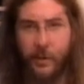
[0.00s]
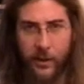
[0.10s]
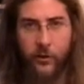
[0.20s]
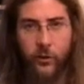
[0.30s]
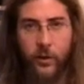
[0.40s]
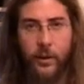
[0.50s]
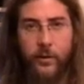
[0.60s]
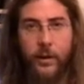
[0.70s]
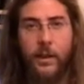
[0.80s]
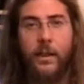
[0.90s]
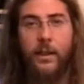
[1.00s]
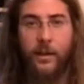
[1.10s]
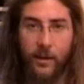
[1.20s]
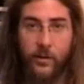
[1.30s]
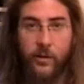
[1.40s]
The engineer
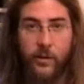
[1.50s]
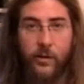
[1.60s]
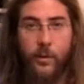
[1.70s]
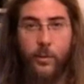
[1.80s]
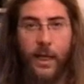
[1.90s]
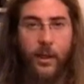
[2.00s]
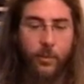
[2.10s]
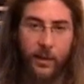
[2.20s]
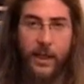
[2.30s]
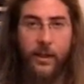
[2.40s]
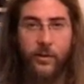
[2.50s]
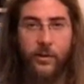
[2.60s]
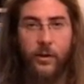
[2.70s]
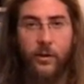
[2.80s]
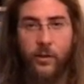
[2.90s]
listens to the band play the
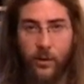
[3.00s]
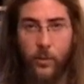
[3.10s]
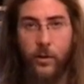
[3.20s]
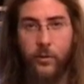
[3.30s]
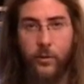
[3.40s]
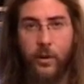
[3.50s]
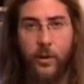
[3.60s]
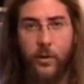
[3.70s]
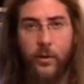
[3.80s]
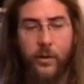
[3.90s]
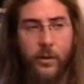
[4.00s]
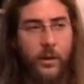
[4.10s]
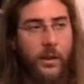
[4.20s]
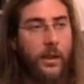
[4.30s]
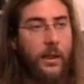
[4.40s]
songs they want to record.
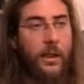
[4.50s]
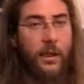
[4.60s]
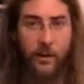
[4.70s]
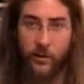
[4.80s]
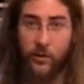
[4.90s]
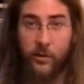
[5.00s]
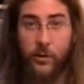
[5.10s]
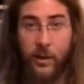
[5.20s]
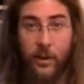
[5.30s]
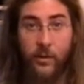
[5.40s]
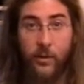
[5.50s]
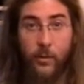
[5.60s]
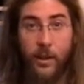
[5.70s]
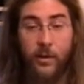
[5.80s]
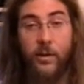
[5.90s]
He listens to the
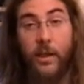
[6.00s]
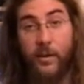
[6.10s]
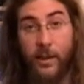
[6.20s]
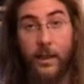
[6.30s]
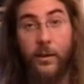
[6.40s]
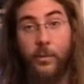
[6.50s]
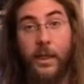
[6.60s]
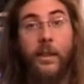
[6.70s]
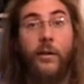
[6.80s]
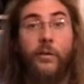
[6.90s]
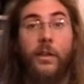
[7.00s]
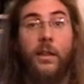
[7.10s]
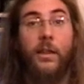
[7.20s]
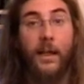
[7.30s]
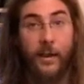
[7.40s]
instruments and tell the band if they
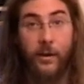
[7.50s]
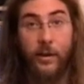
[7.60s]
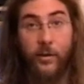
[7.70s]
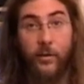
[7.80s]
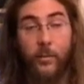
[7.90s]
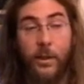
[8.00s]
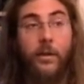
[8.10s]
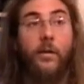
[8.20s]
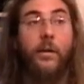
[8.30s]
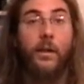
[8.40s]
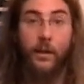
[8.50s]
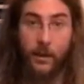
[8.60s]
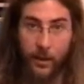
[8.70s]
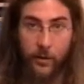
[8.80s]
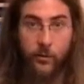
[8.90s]
need other instruments,
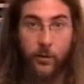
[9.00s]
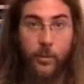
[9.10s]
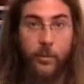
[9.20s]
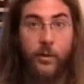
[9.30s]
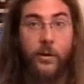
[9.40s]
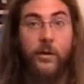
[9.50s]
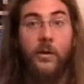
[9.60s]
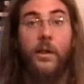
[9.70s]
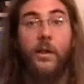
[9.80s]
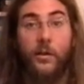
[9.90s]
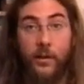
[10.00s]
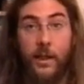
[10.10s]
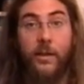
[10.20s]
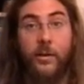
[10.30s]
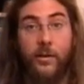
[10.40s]
other drum parts to
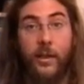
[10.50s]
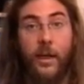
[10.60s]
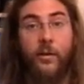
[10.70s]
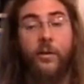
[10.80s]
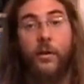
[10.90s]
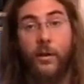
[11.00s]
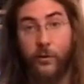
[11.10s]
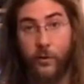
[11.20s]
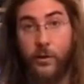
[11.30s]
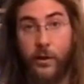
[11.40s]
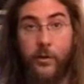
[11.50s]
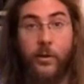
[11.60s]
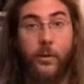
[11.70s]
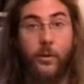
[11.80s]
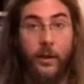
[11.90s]
get the sound for their
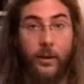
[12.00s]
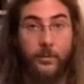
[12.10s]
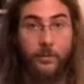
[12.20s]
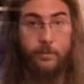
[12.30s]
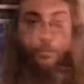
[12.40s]
recording.